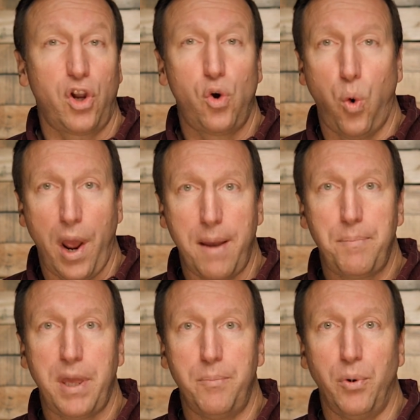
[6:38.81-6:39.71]
Khoi
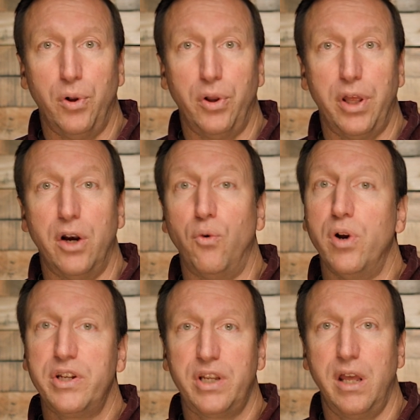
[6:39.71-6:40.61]
people in
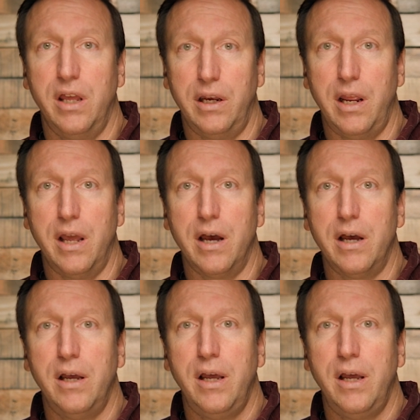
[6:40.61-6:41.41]
Orissa, India,